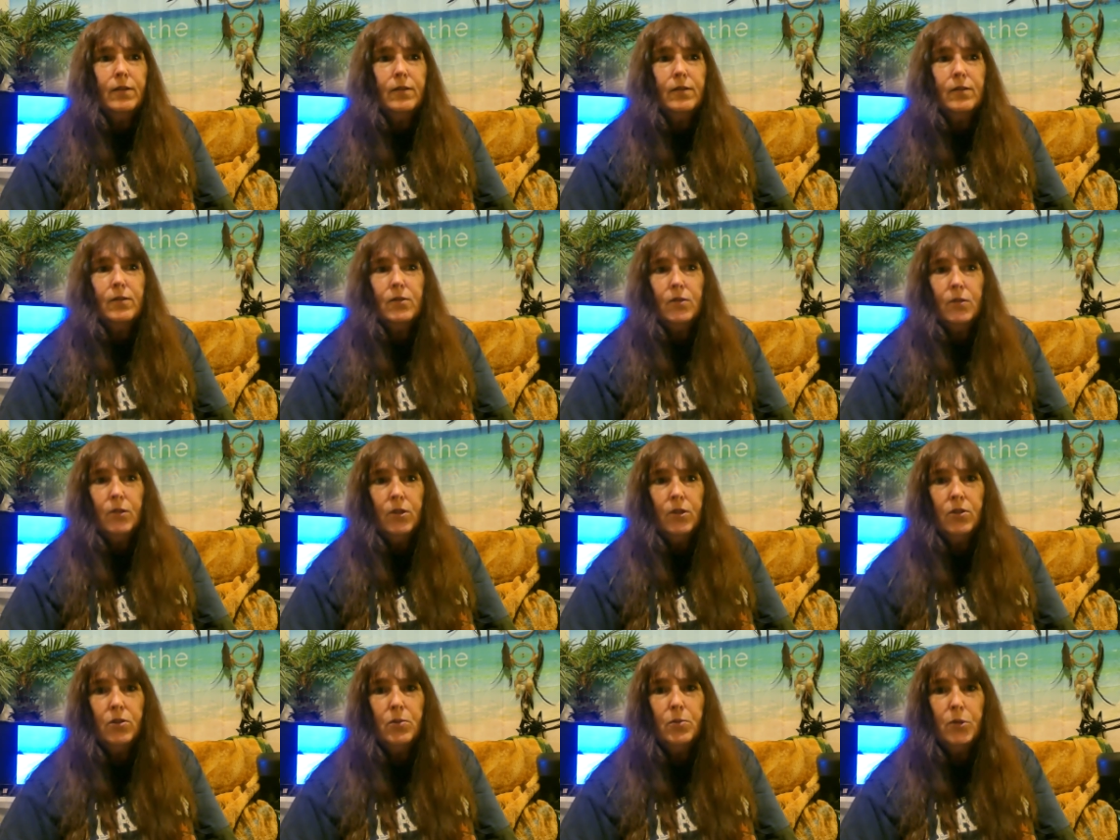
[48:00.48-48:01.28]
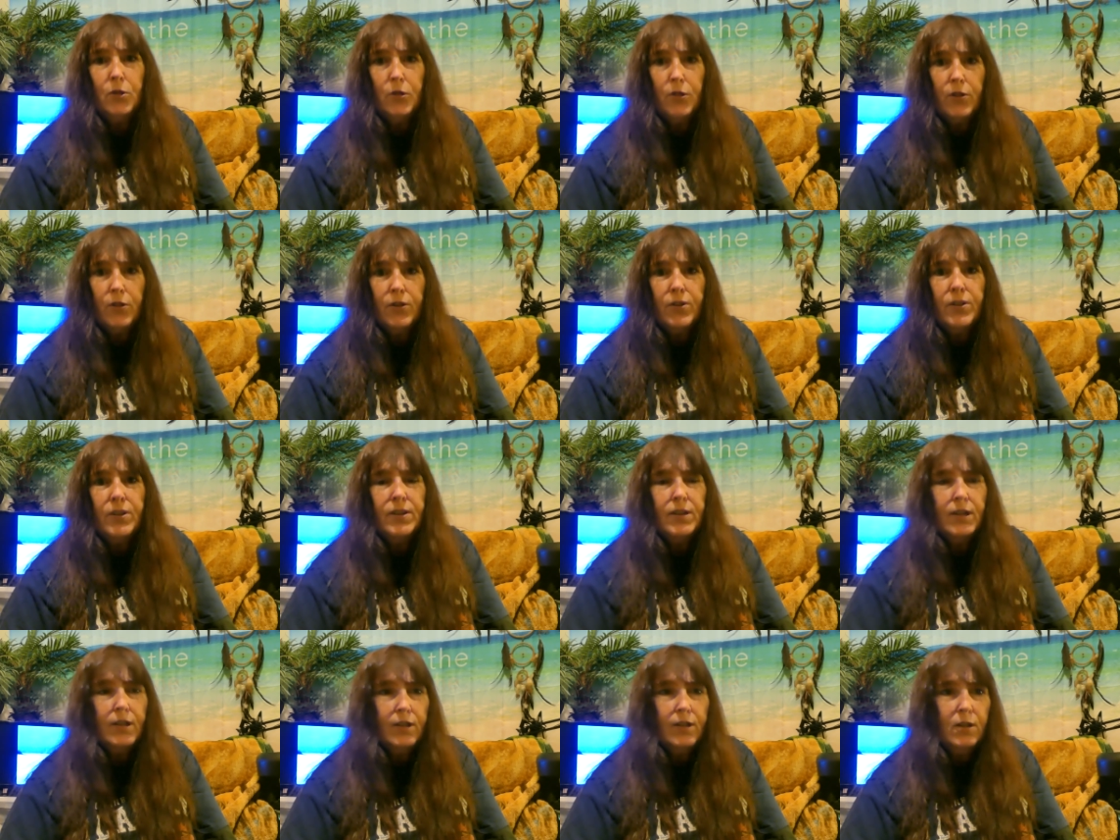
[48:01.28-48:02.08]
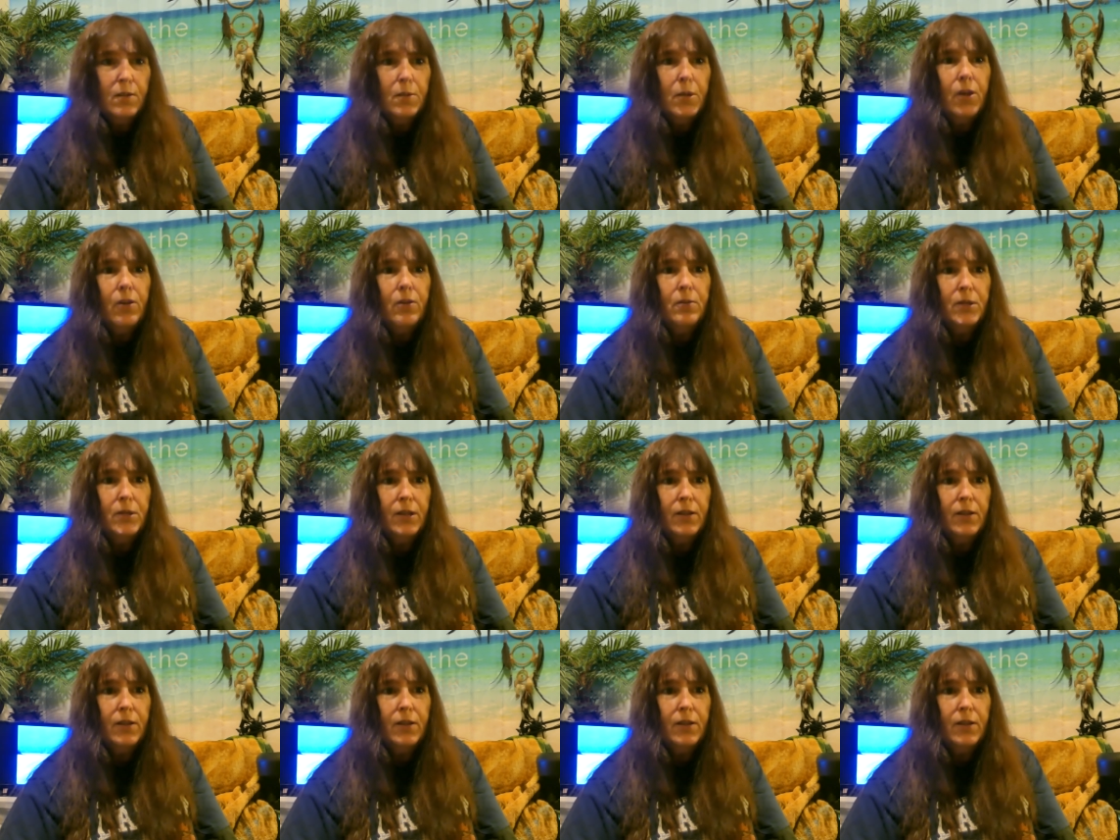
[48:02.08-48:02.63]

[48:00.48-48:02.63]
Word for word: showing you the birds and telling you about them and